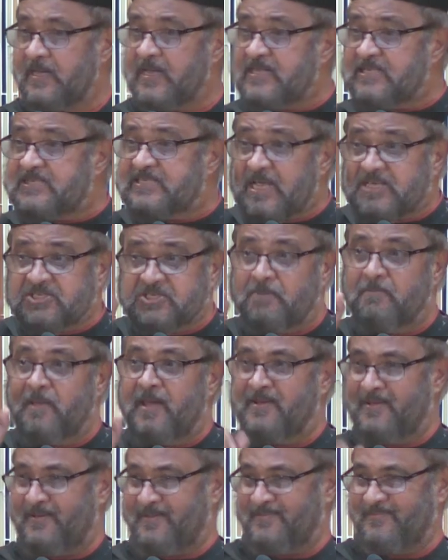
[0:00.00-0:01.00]
In such a
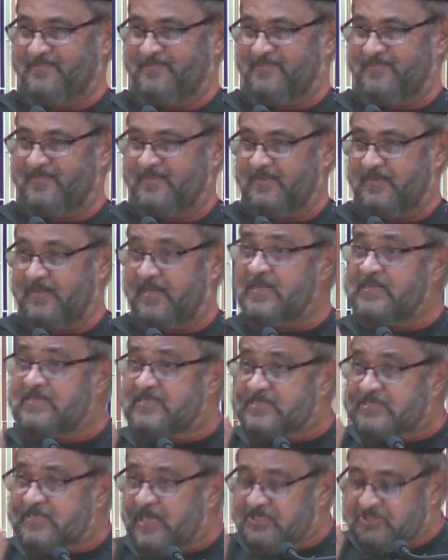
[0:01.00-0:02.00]
manner,
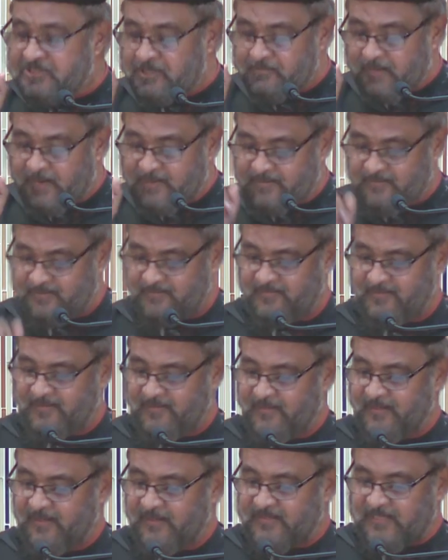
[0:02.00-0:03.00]
in such a manner,
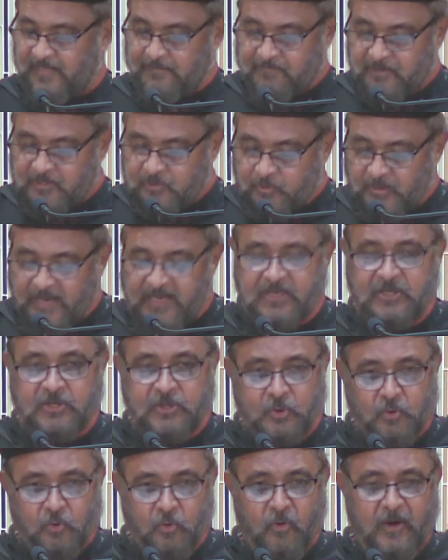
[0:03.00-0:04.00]
that between
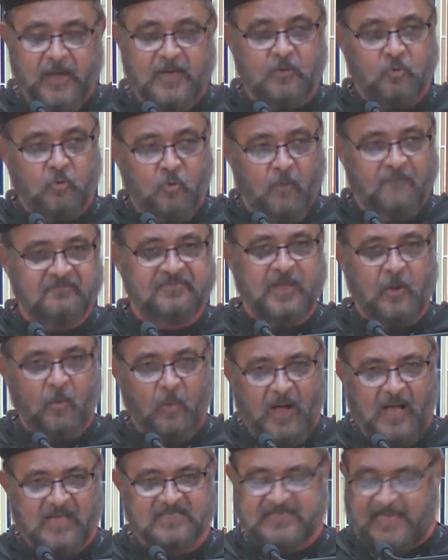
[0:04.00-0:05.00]
you and whom there
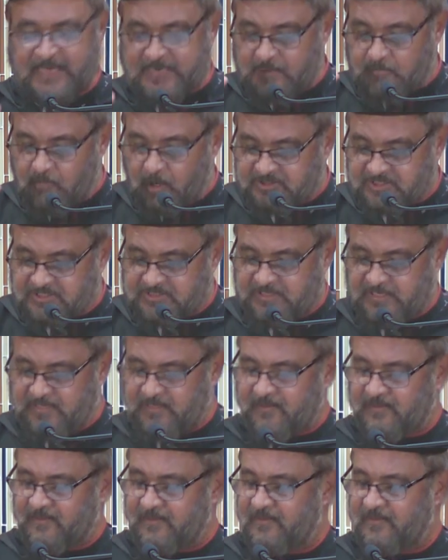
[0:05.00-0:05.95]
was animosity,